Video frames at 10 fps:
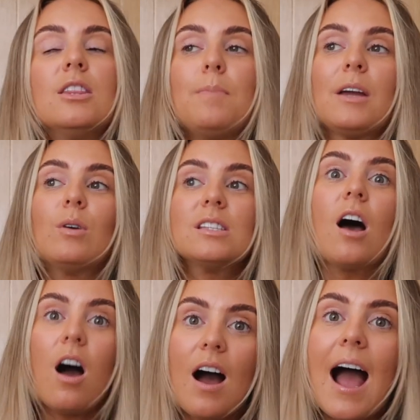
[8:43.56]
The big ones
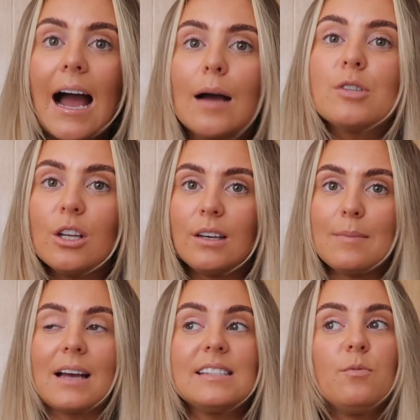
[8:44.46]
are
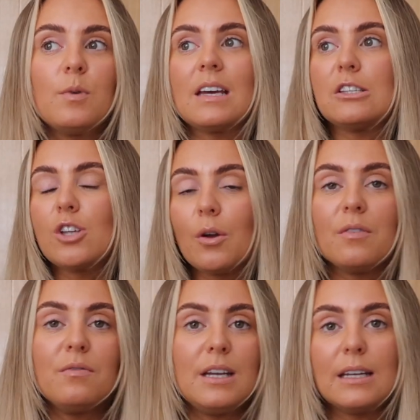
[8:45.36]
absolutely massive, but they're so
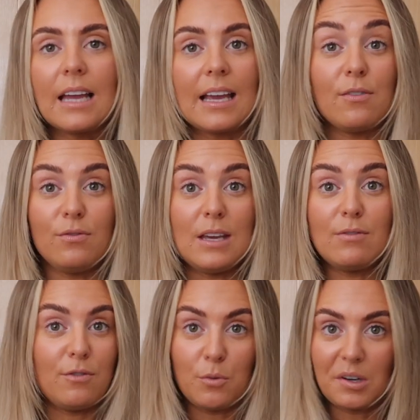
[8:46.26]
convenient. Like if,
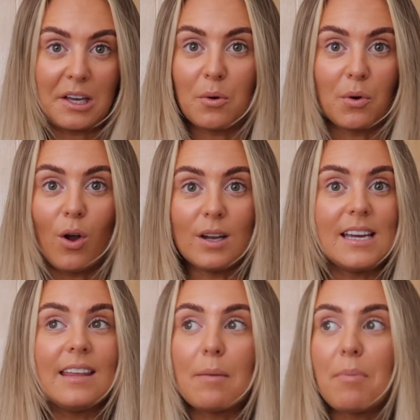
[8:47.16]
even if you wanna like go on
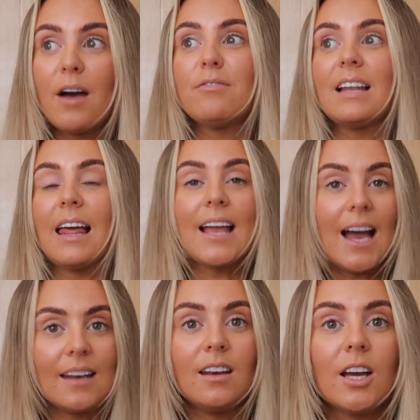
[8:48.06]
holiday, they're perfect like
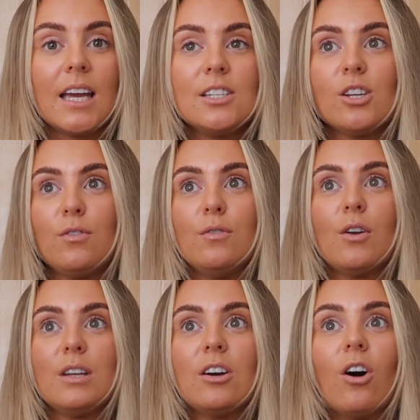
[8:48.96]
hand luggage if you've
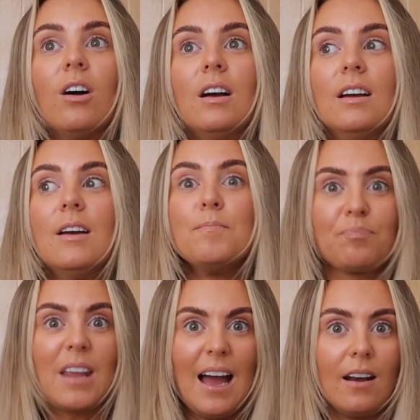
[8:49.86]
only got
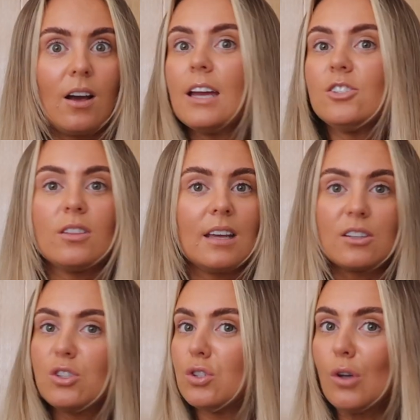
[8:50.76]
hand luggage. They
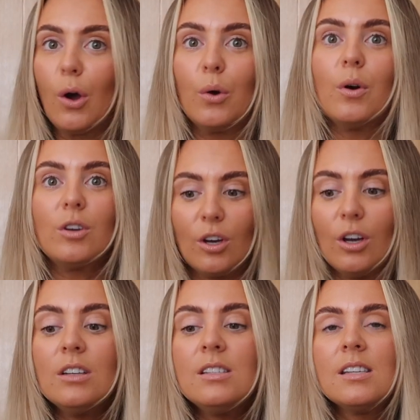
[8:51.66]
are so
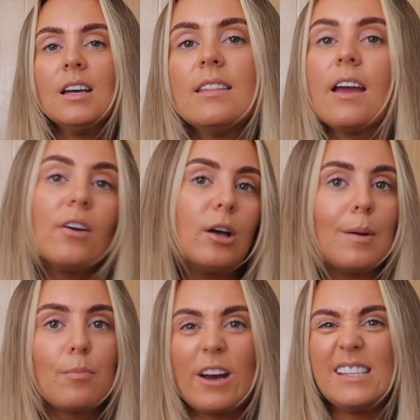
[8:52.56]
good. They are a little
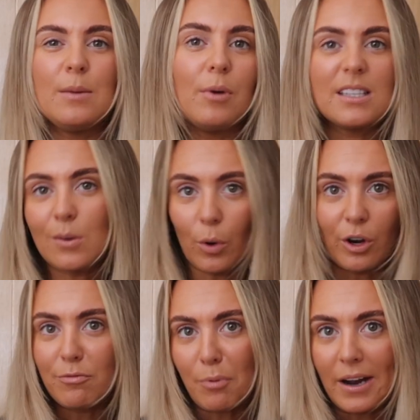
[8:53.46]
bit pricey, but it's a
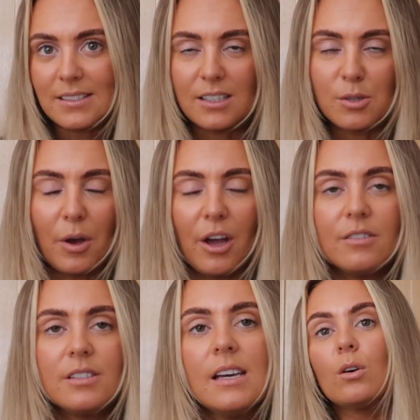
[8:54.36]
one-off price, I
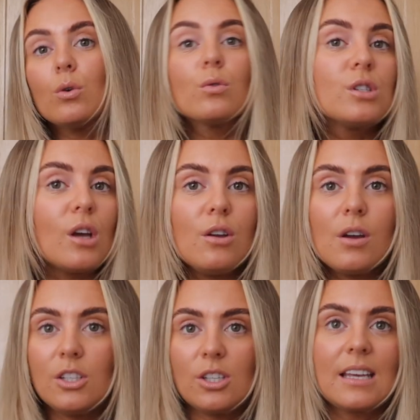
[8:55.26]
suppose. Also,
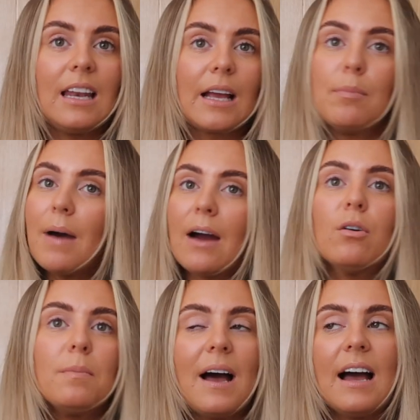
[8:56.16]
you can just get like a
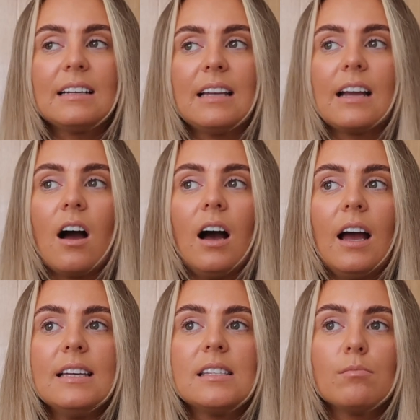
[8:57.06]
barrel bag. Like
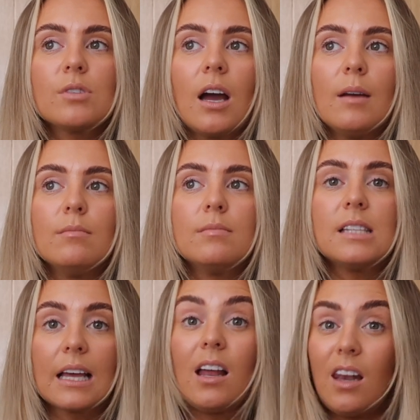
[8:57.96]
I
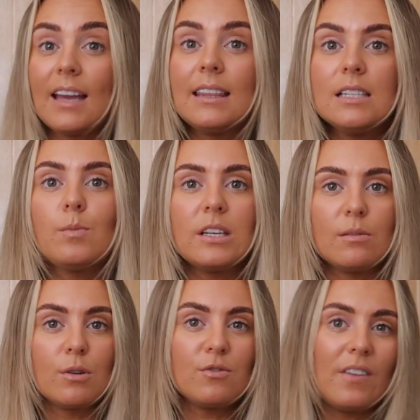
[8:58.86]
sometimes, like I like these, but I
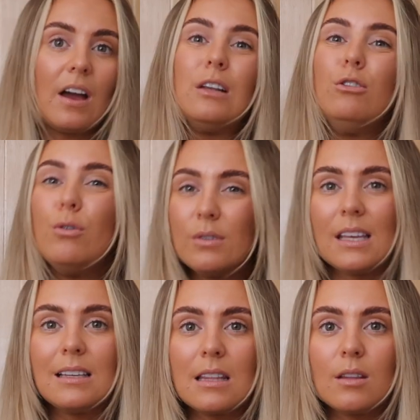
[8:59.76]
sometimes find that I lose
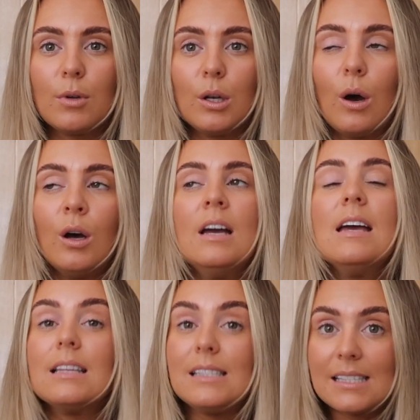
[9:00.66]
things in them a lot.
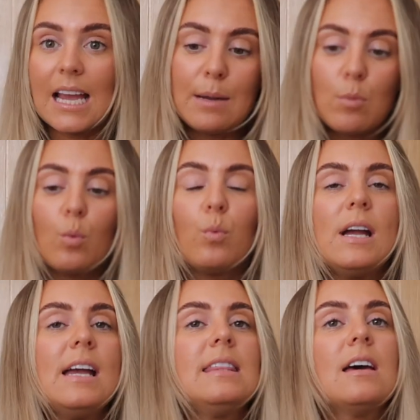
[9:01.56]
The same
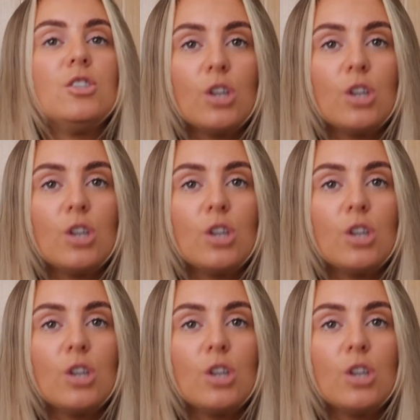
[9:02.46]
with a